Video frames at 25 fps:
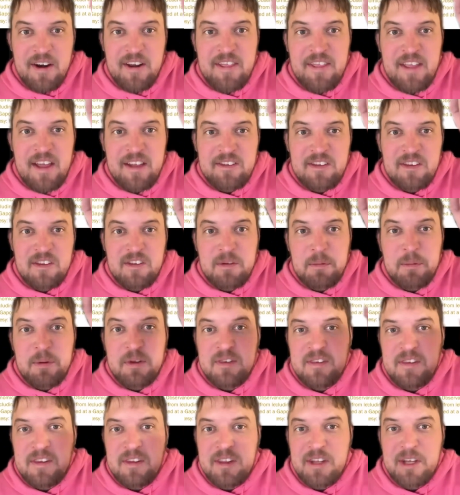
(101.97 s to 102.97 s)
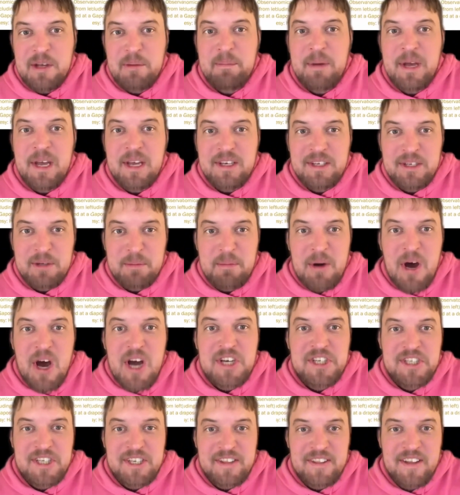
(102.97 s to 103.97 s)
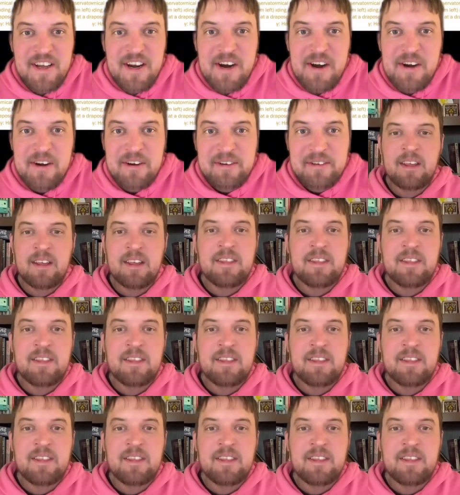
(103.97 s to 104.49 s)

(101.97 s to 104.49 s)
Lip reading: and that's a Cecilia Payne-Gaposchkin there.